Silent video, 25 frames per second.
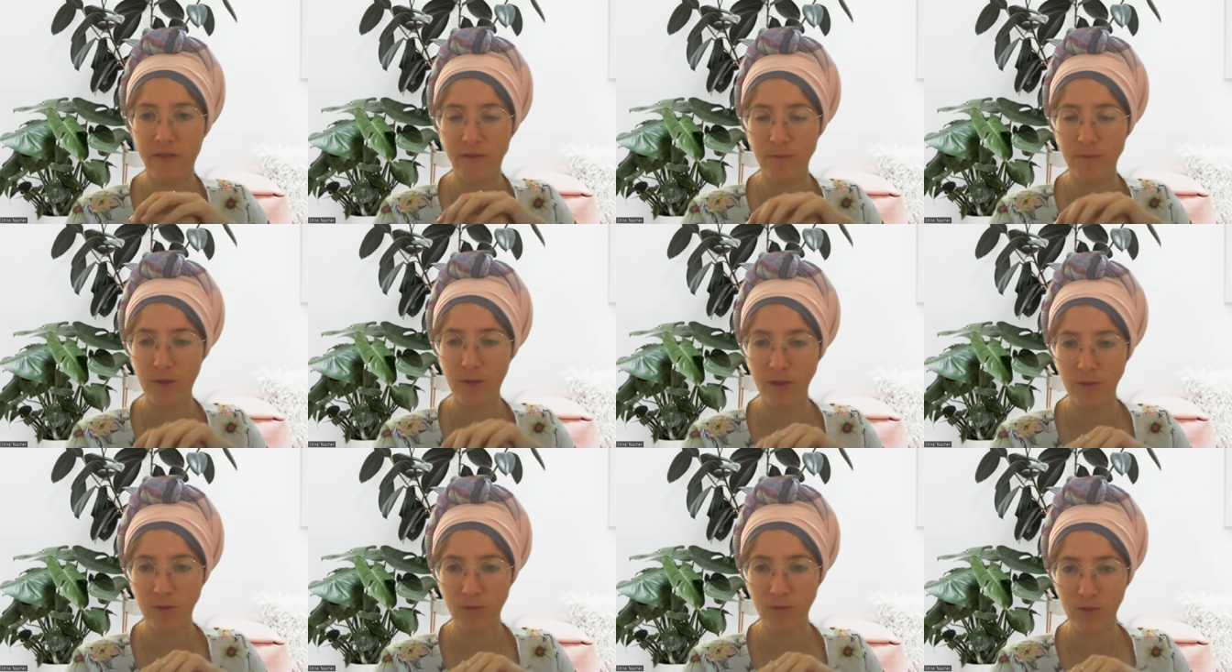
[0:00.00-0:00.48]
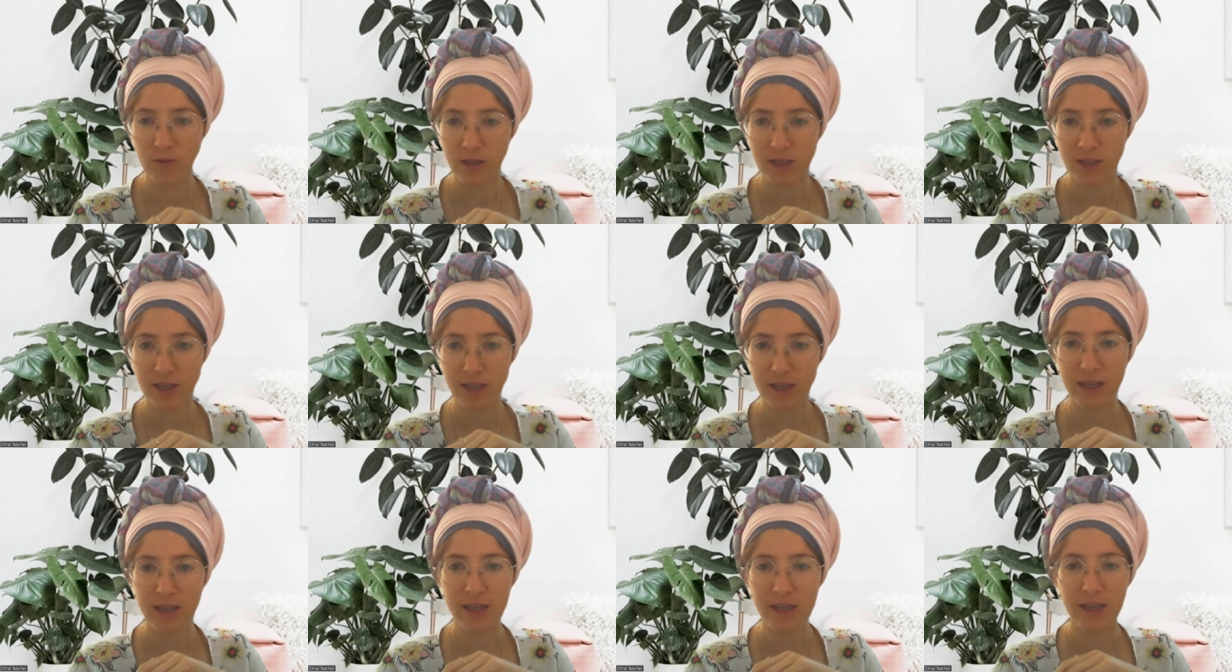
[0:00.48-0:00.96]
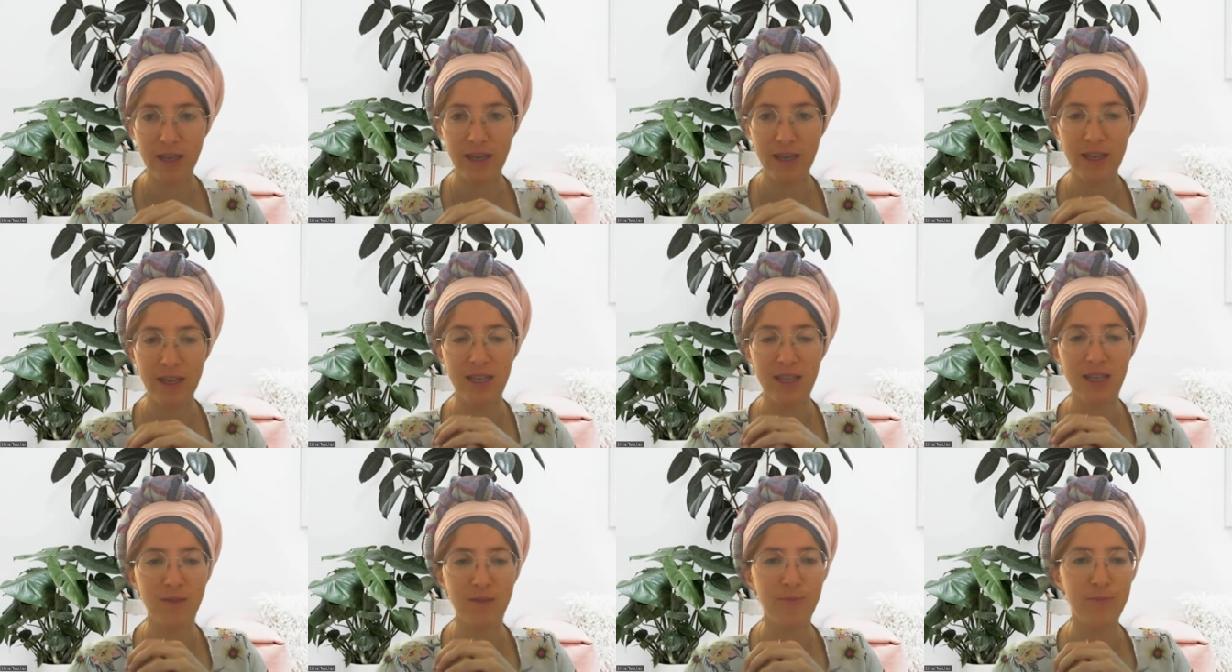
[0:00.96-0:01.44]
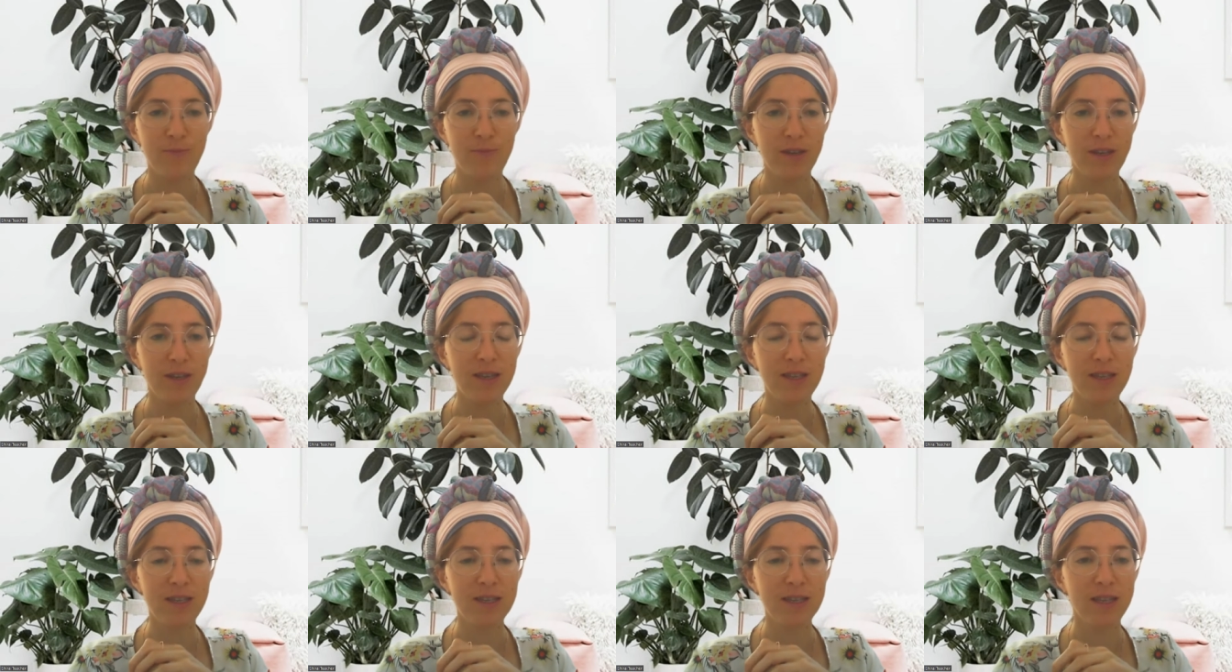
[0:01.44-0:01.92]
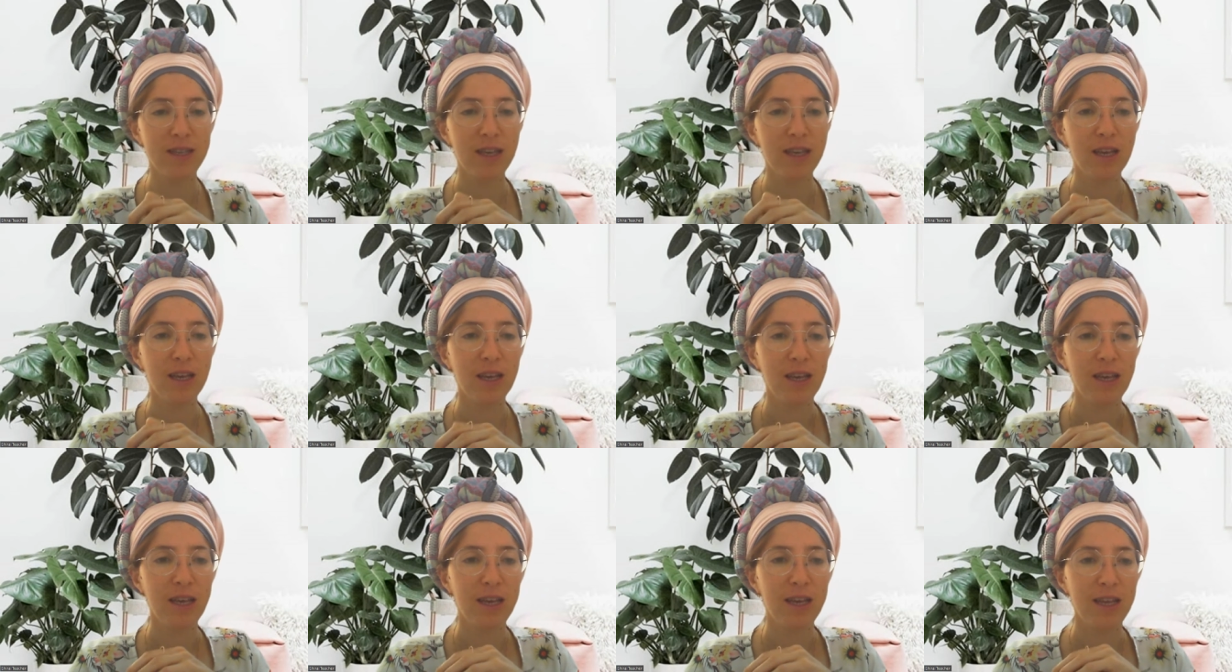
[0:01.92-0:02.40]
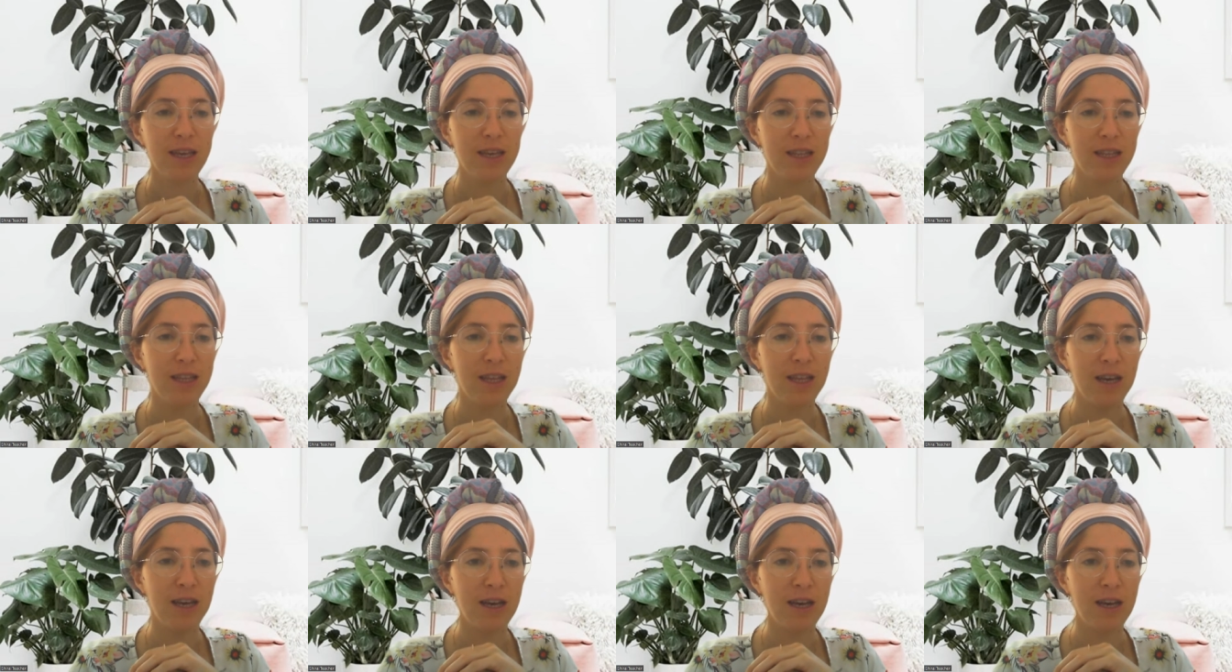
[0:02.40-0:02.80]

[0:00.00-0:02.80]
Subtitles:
Manusi speaks in